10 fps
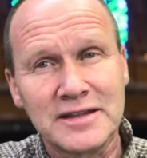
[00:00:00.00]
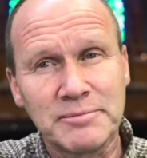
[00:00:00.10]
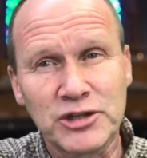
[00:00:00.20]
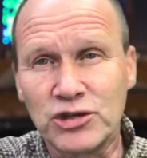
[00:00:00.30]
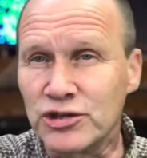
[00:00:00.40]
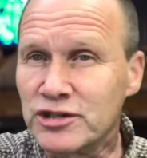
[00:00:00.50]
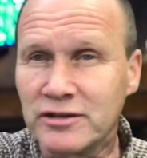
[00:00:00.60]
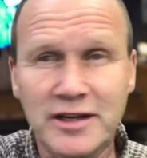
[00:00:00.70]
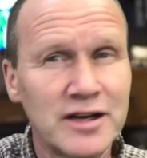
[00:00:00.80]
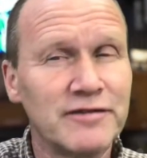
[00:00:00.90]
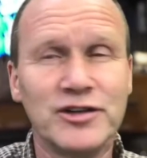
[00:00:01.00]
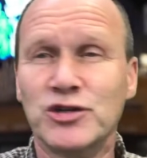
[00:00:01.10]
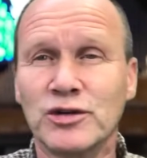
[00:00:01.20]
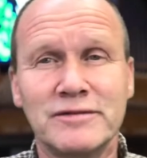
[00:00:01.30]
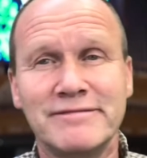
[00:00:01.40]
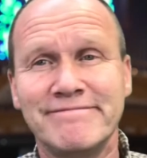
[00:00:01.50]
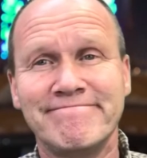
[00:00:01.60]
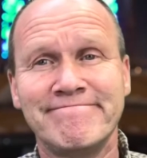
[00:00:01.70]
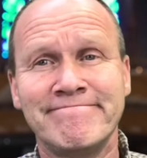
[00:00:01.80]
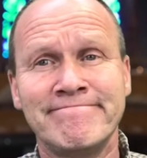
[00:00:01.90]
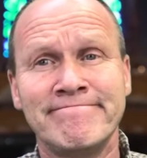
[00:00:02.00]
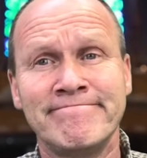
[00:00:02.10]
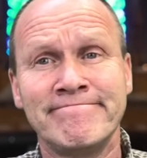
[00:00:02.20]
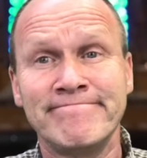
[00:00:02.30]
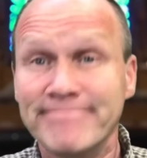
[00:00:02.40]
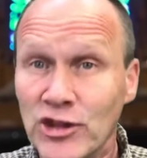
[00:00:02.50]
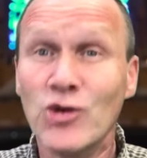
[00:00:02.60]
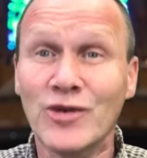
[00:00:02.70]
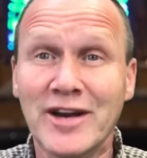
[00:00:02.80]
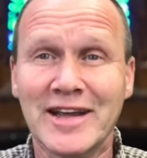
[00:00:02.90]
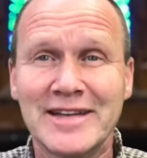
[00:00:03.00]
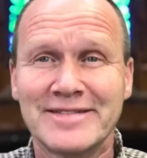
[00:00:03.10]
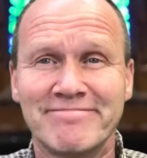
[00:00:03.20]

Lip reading: but you're still an individual. Unity.